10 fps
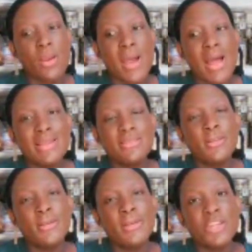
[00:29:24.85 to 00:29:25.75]
our
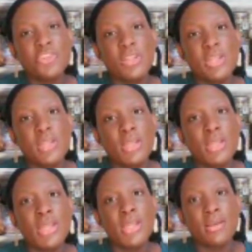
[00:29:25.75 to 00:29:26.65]
bodies could naturally
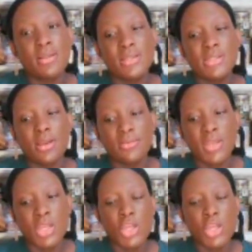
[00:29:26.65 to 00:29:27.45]
heal itself.